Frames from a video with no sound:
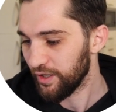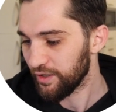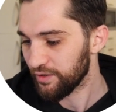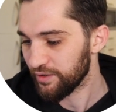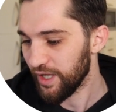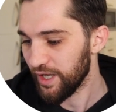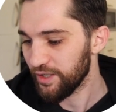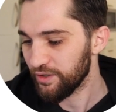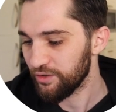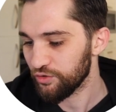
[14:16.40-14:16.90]

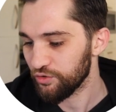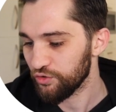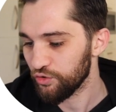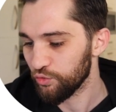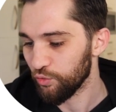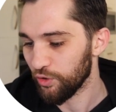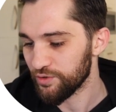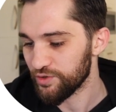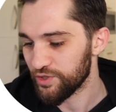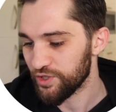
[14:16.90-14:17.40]
Then you
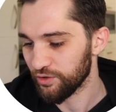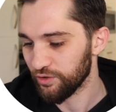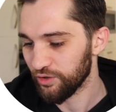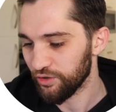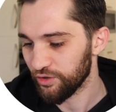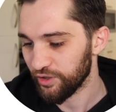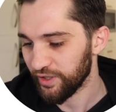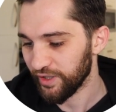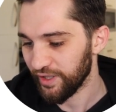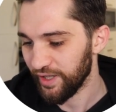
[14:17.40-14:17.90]
want to
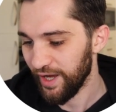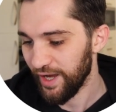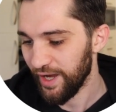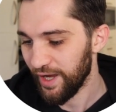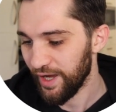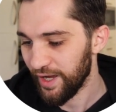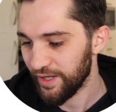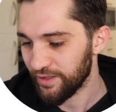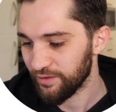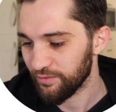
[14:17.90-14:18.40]
look
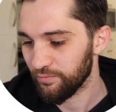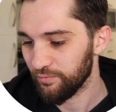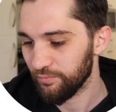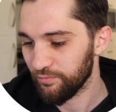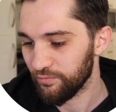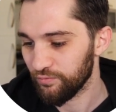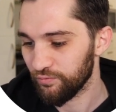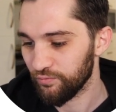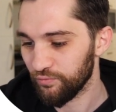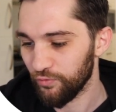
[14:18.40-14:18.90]
at
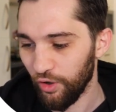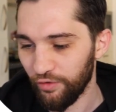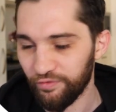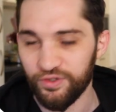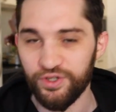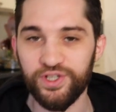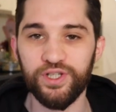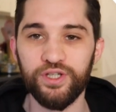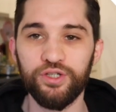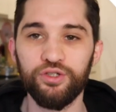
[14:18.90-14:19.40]

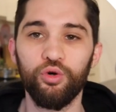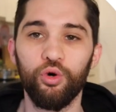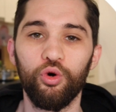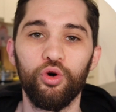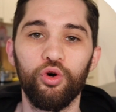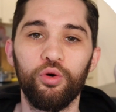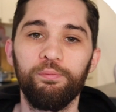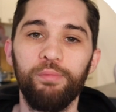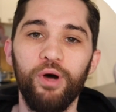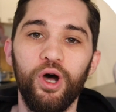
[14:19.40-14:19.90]
obviously
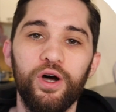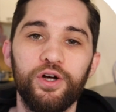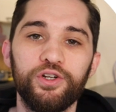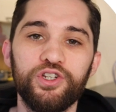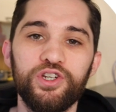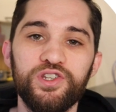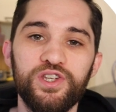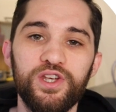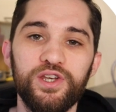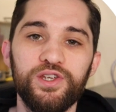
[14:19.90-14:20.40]
your
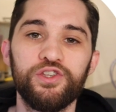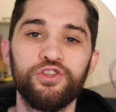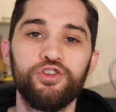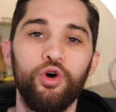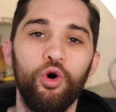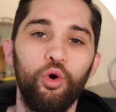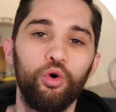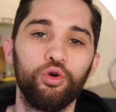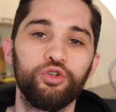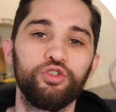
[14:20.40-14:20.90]

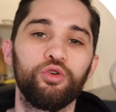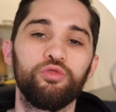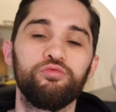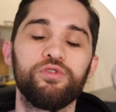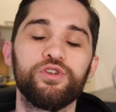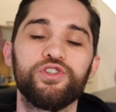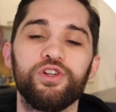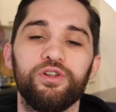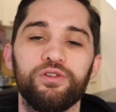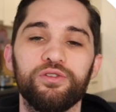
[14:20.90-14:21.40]
purchases or your
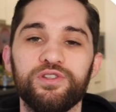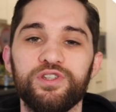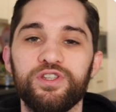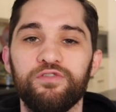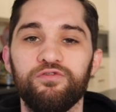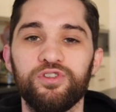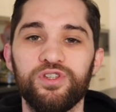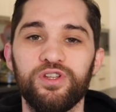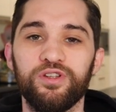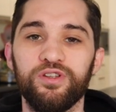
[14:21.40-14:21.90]
results
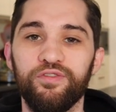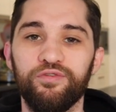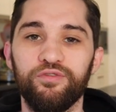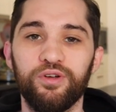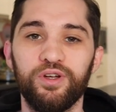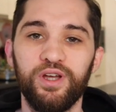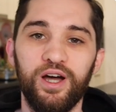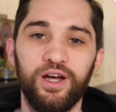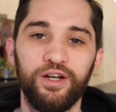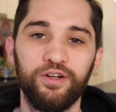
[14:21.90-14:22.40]
if it's a
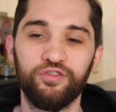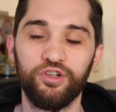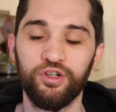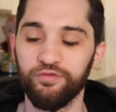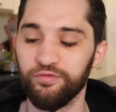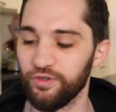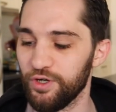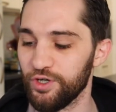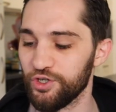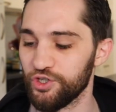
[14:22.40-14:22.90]
different kind of
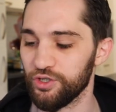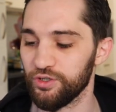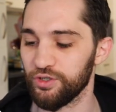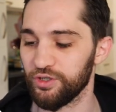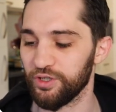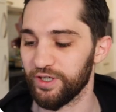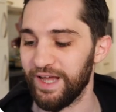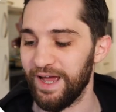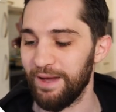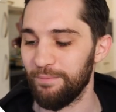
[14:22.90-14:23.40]

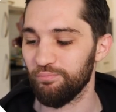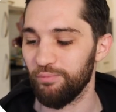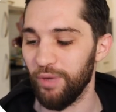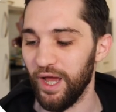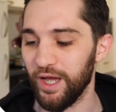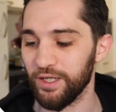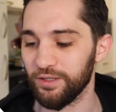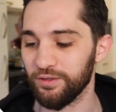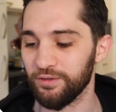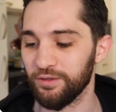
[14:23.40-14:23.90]
conversion
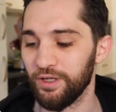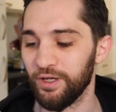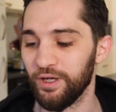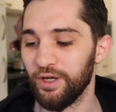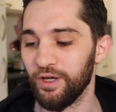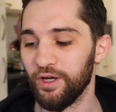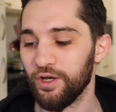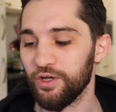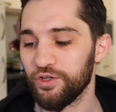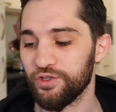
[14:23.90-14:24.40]
campaign.
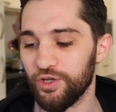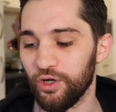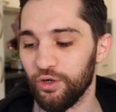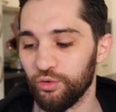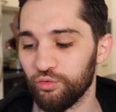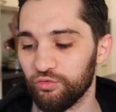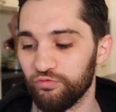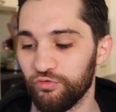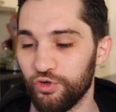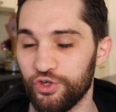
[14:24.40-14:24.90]

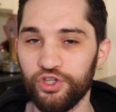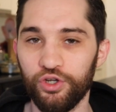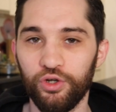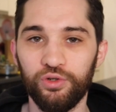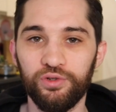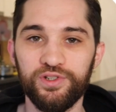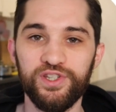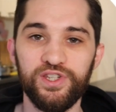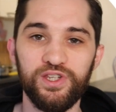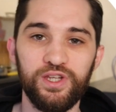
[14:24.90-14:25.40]
So
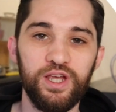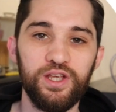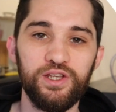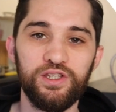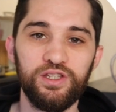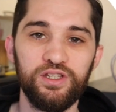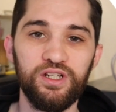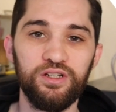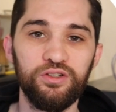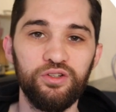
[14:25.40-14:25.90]
results is
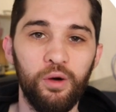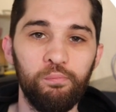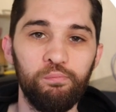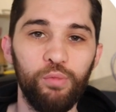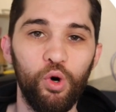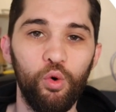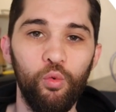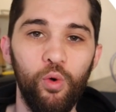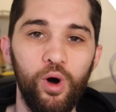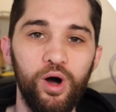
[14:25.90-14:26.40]
the
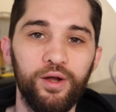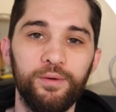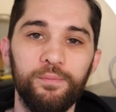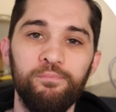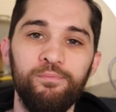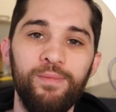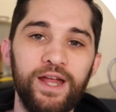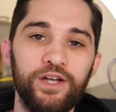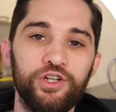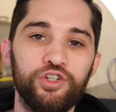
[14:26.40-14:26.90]
number
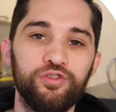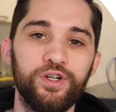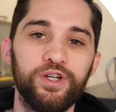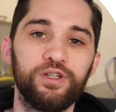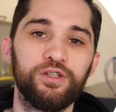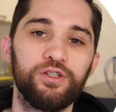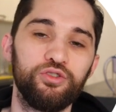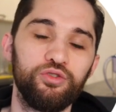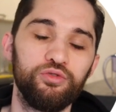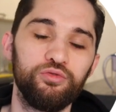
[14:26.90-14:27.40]
one metric
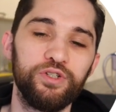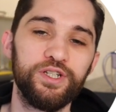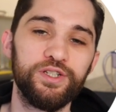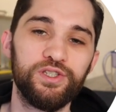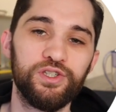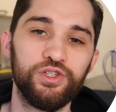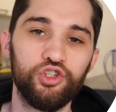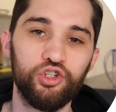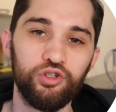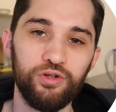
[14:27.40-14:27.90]
that you need
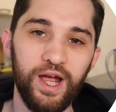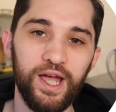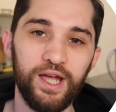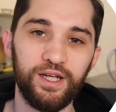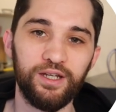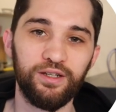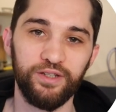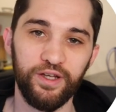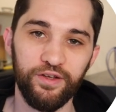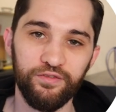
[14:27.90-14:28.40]
to
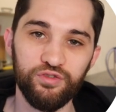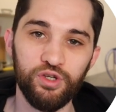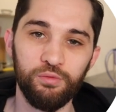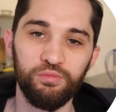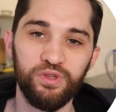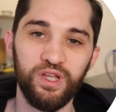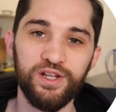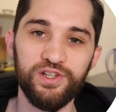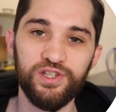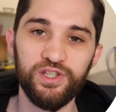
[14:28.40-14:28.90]
track. If
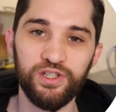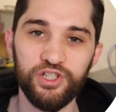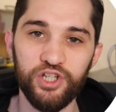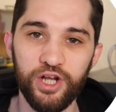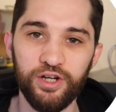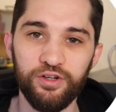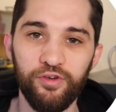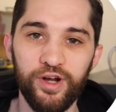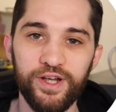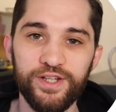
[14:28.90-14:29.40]
something isn't
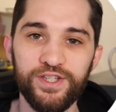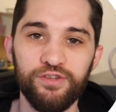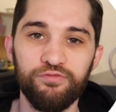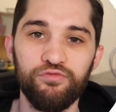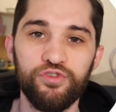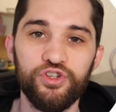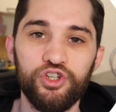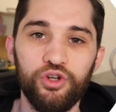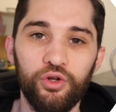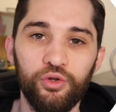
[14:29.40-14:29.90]
generating
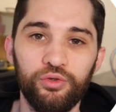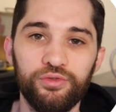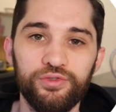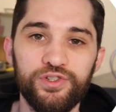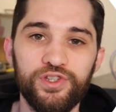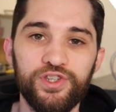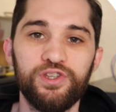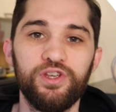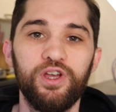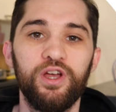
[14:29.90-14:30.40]

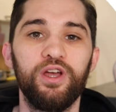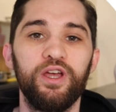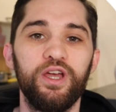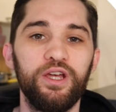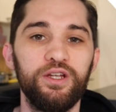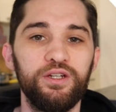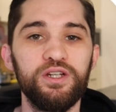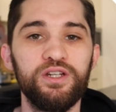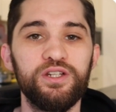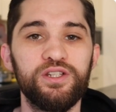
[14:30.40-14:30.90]
results,
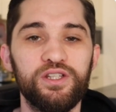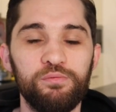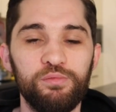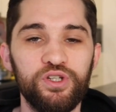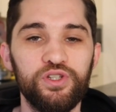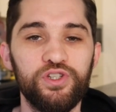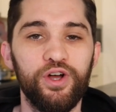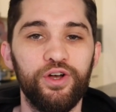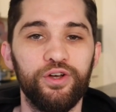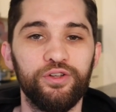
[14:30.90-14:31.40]
it needs to be
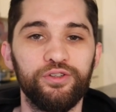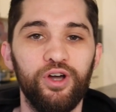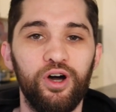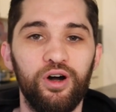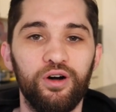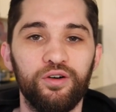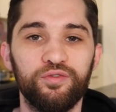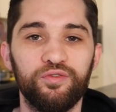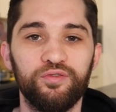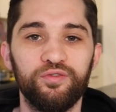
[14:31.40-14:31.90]
turned
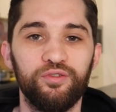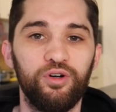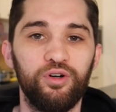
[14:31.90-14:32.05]
off.